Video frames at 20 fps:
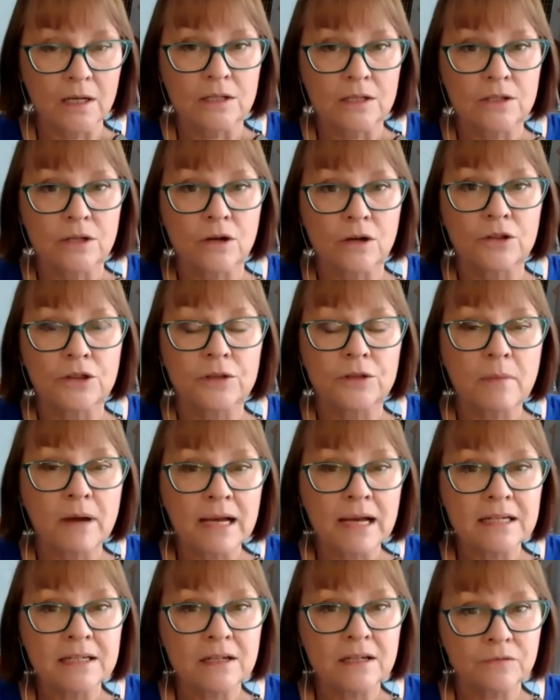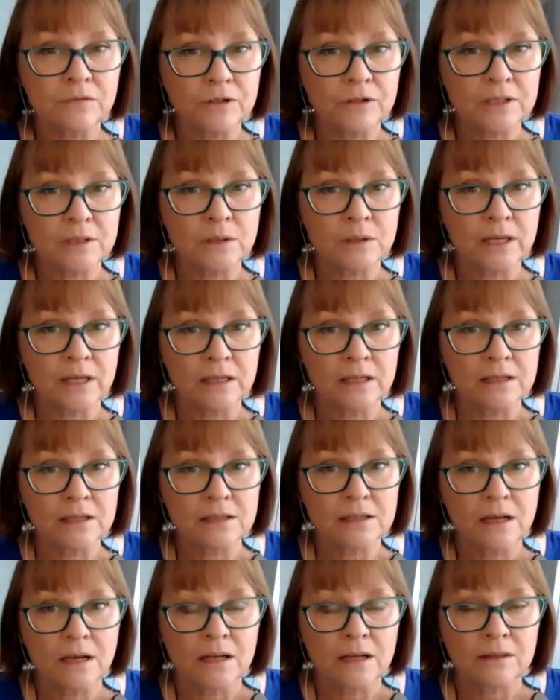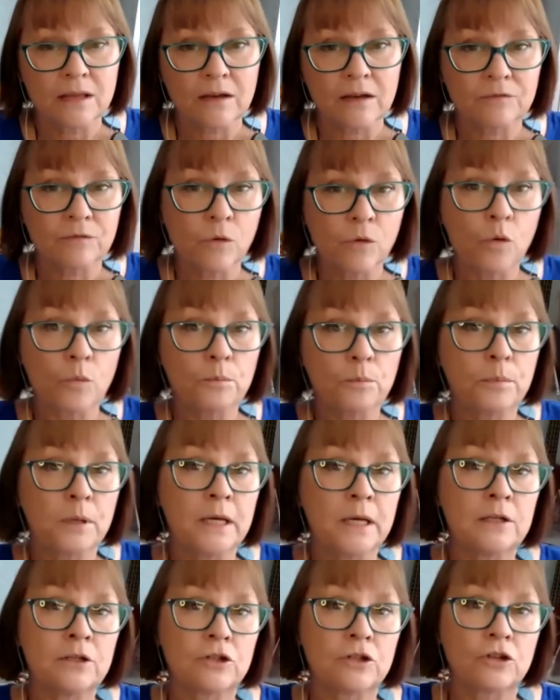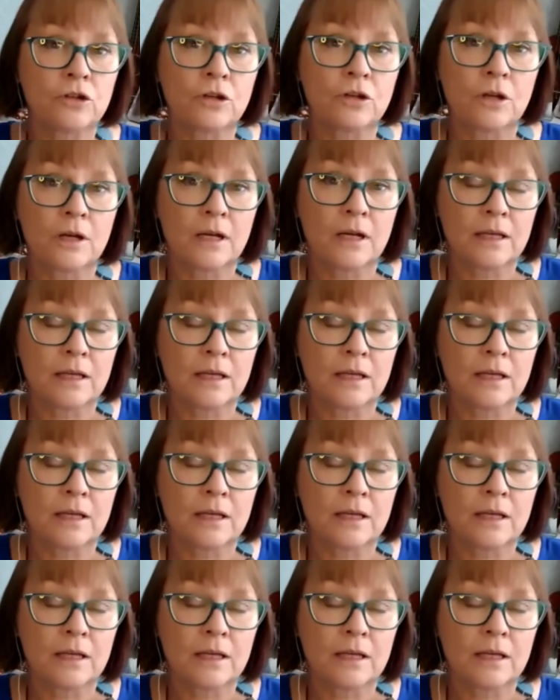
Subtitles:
So the main difference is that for pitch